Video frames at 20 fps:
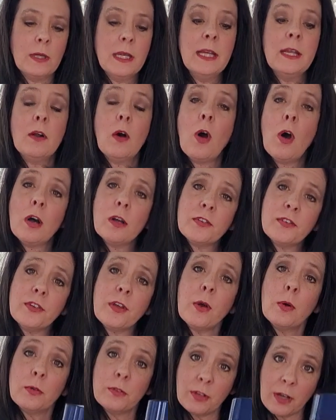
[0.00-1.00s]
it
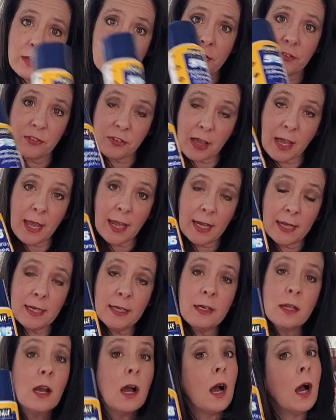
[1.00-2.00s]
also does
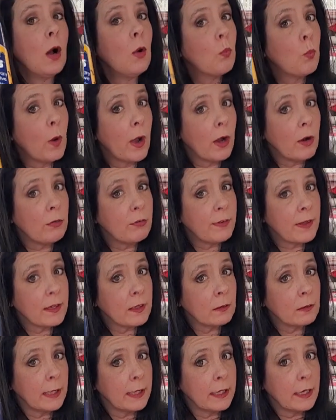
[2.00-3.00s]
say a
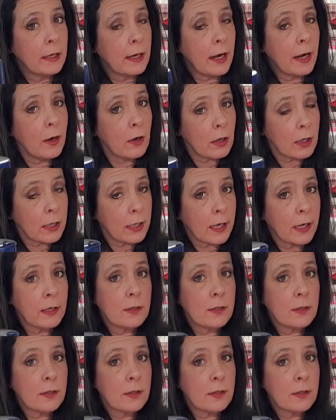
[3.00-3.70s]
well-ventilated area.